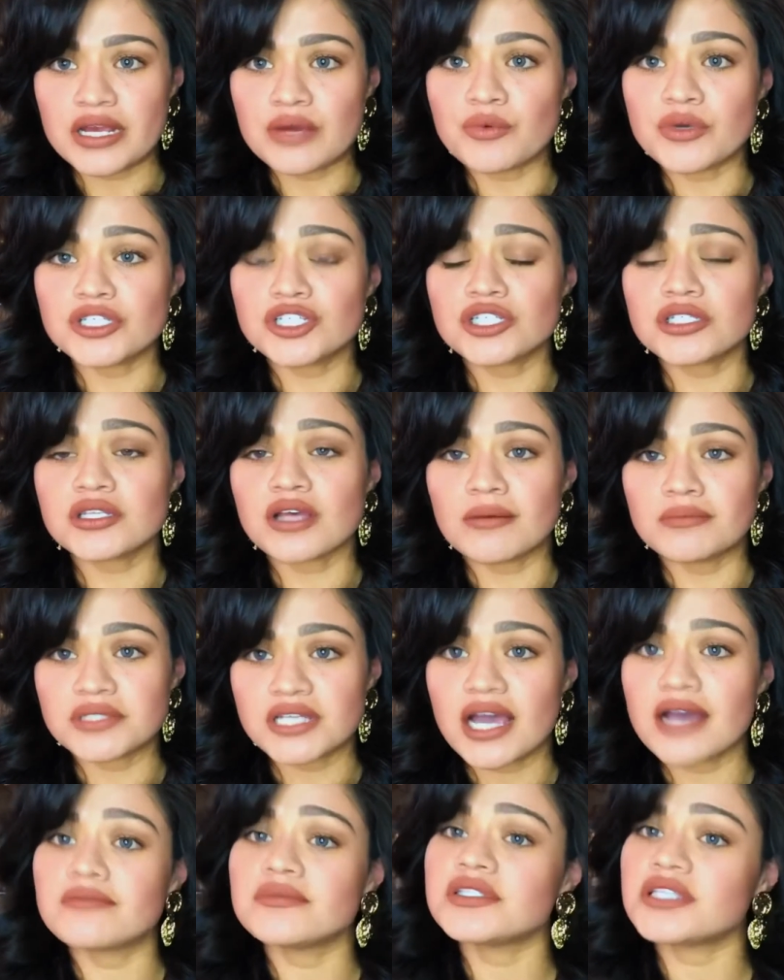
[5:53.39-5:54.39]
which
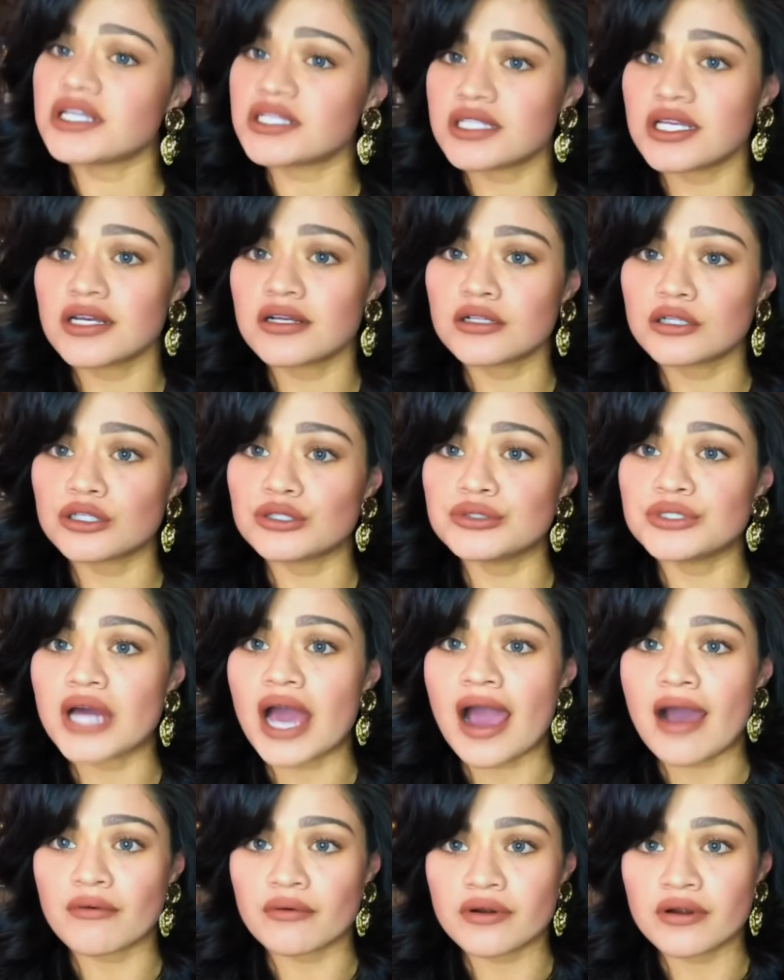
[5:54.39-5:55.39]
sometimes does include
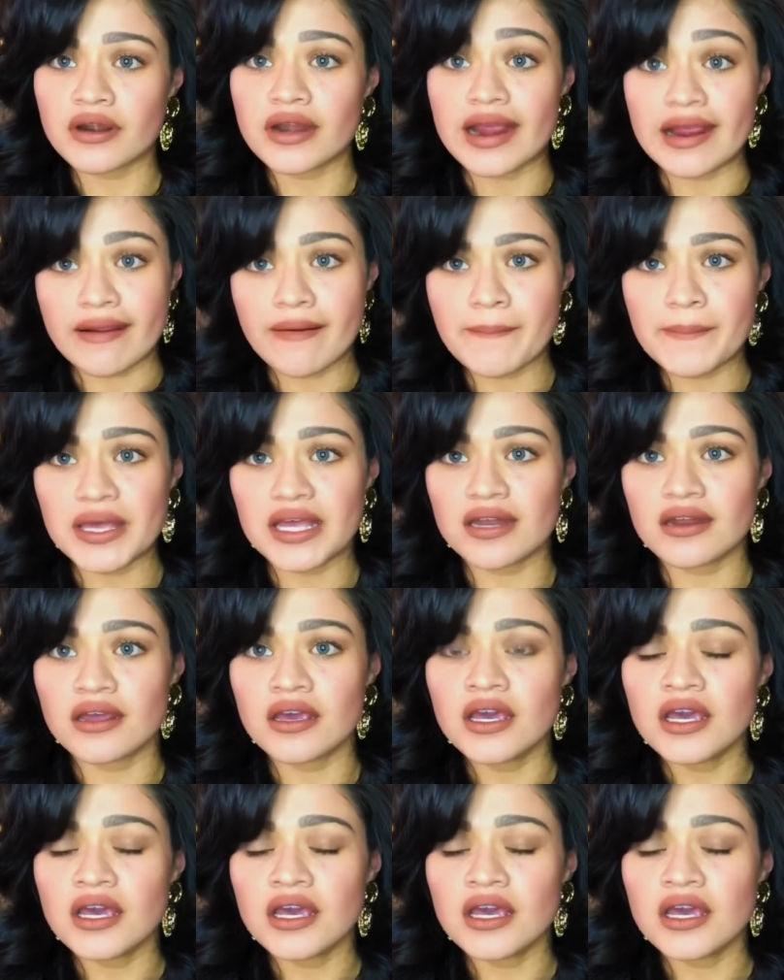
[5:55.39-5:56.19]
our airmen.